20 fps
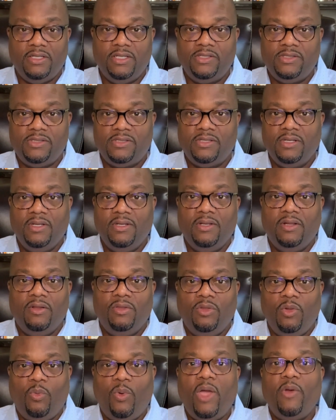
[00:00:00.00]
It's
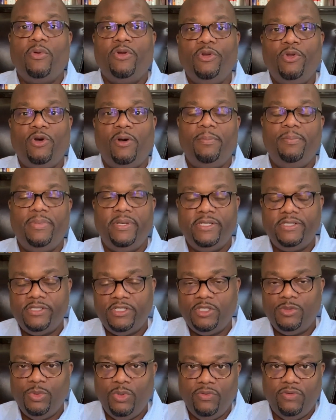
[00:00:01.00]
the way we're doing
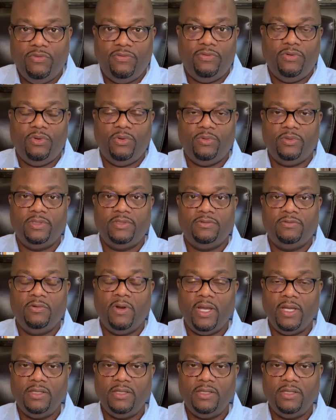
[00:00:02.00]
business moving forward, right?